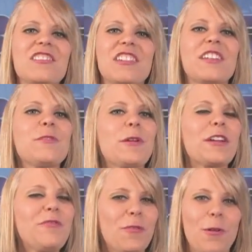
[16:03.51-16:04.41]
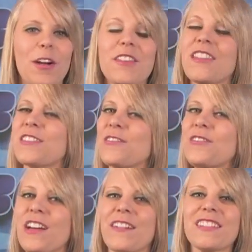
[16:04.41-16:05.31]
January 4th,
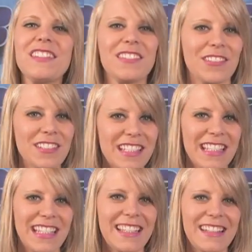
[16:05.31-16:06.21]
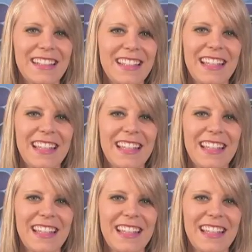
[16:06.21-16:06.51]
2013.